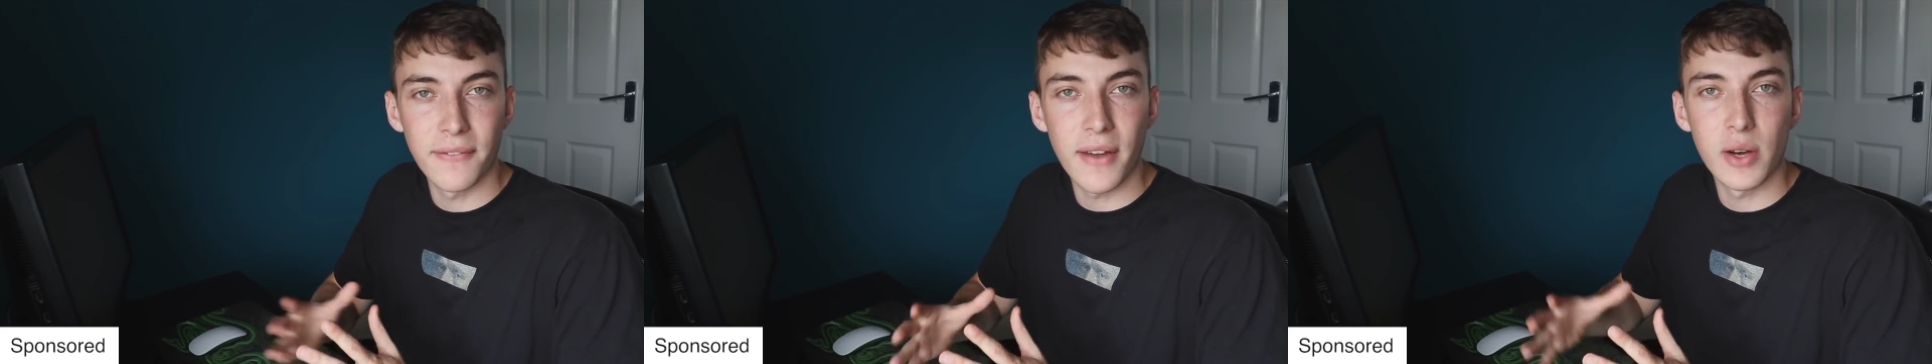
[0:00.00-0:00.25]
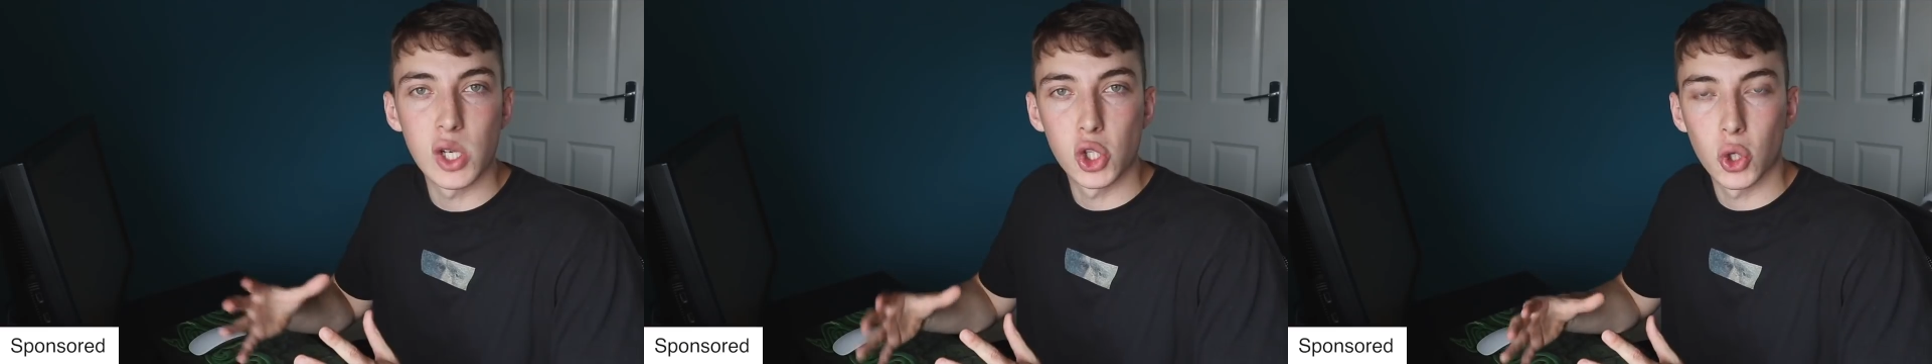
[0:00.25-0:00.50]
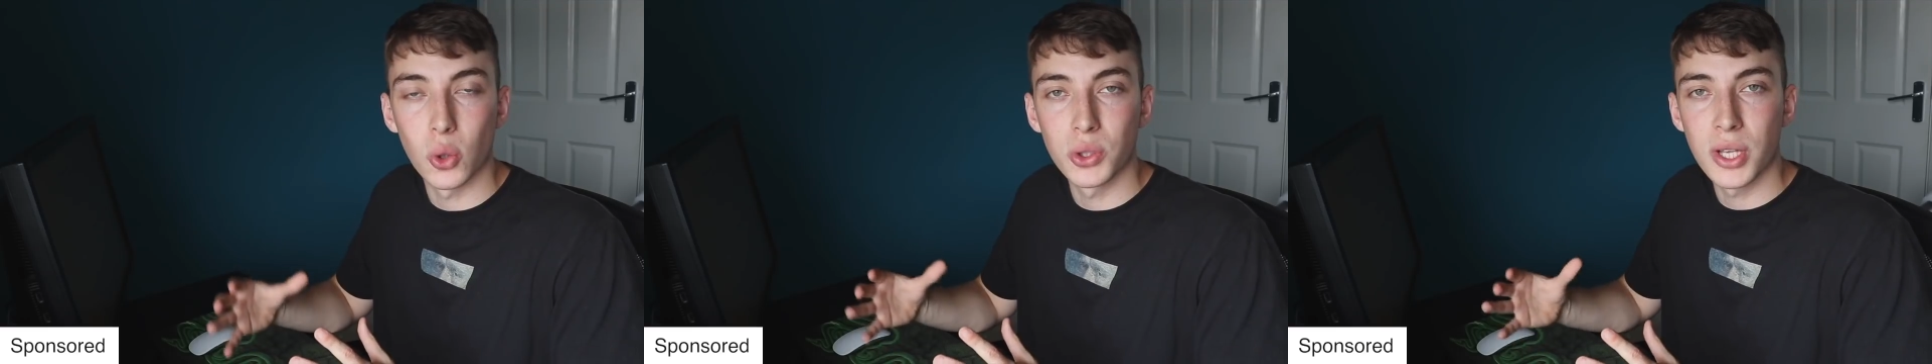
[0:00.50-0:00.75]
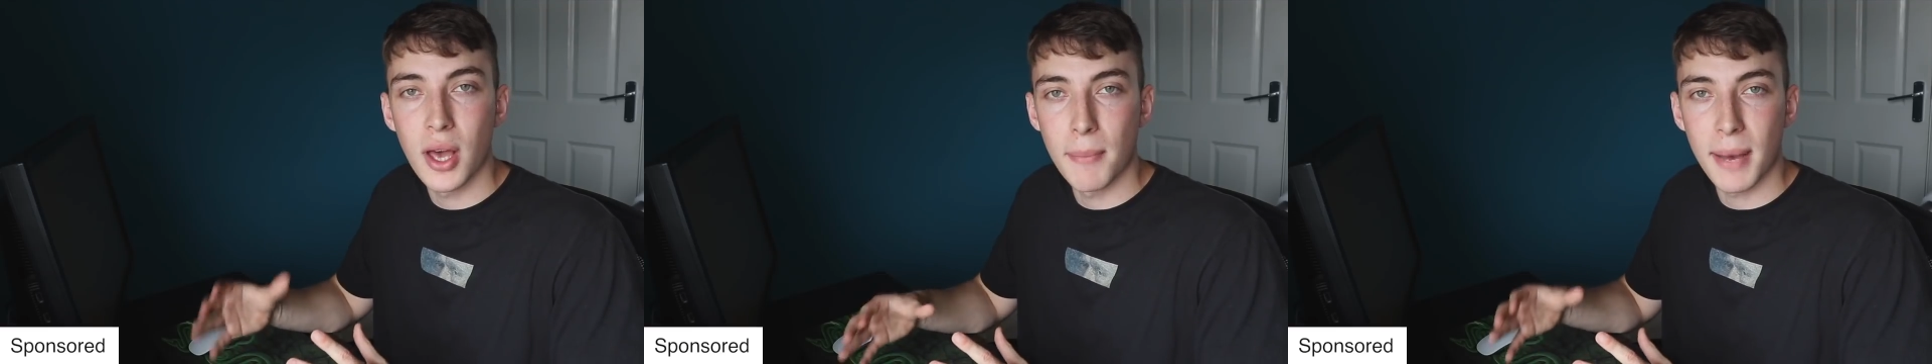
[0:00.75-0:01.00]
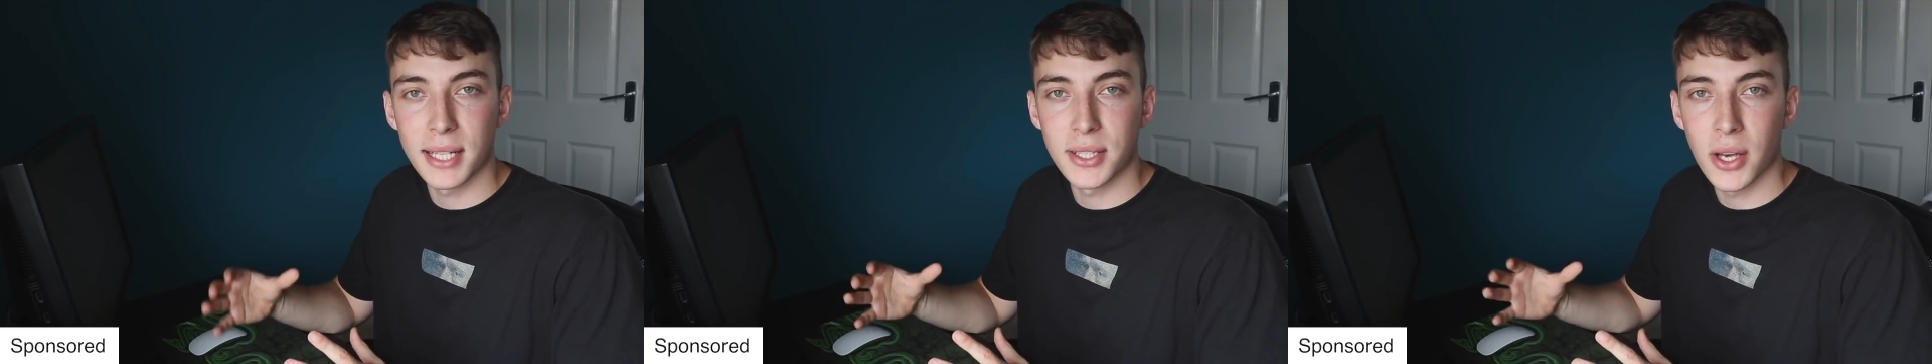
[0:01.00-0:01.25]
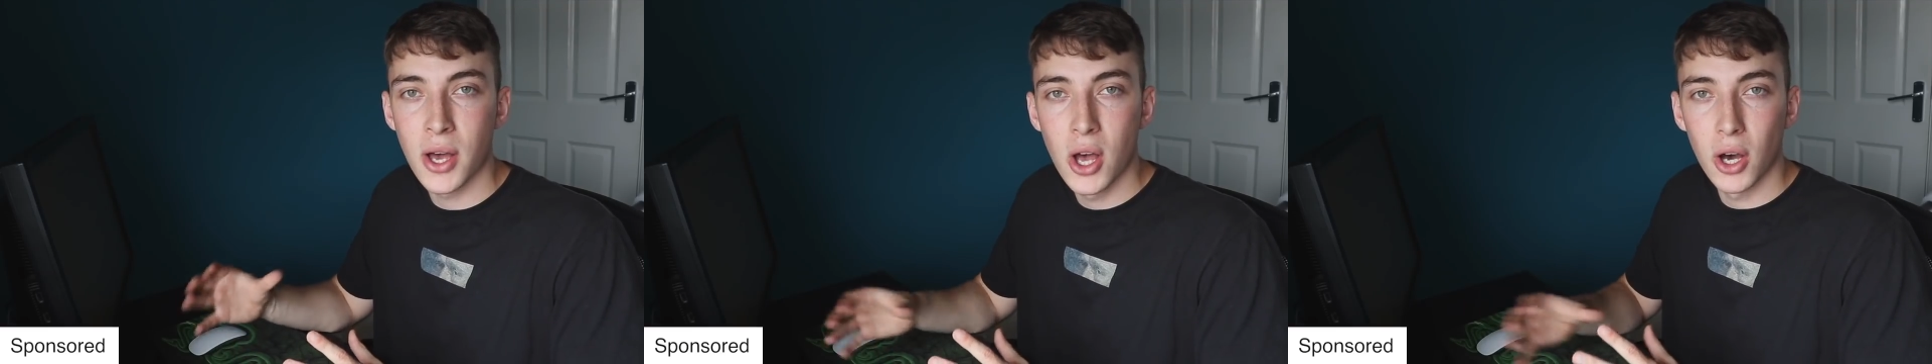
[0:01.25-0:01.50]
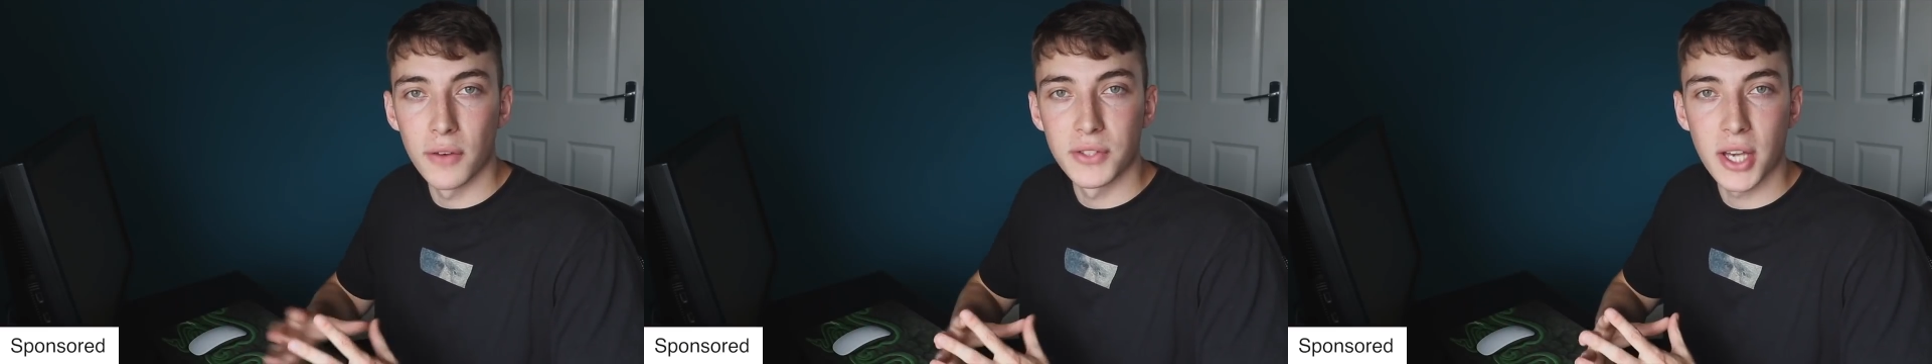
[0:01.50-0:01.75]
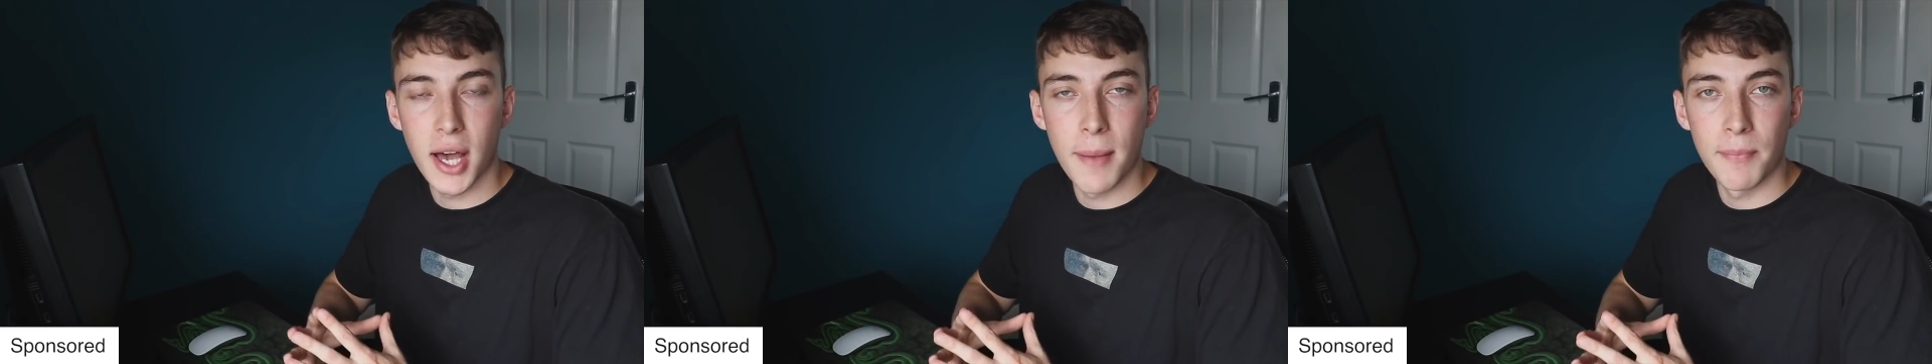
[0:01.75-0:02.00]
very short matter of
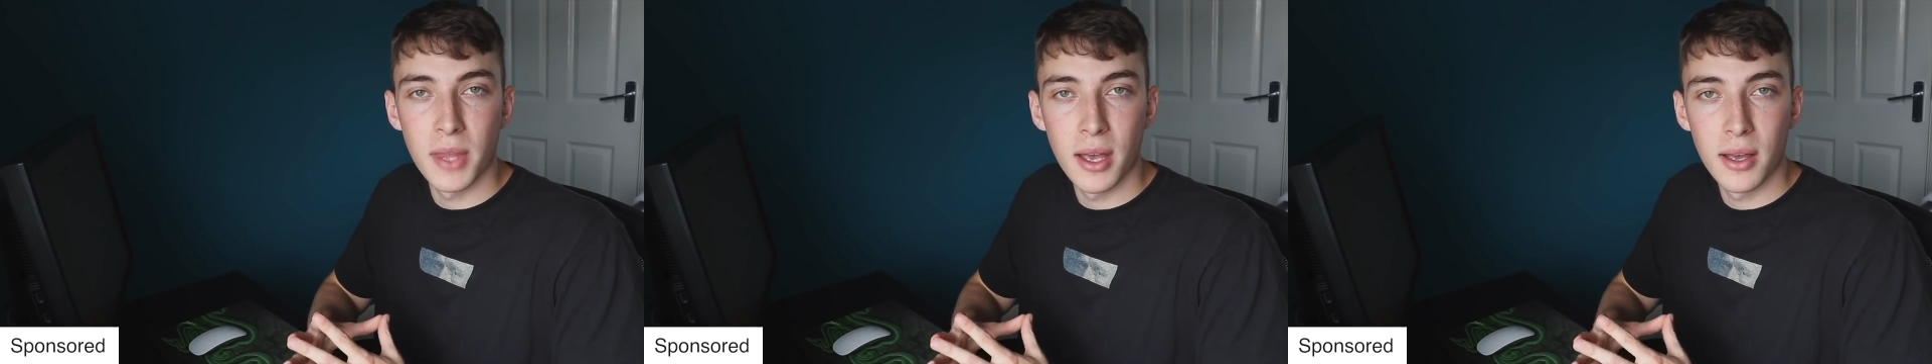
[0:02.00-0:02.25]
time.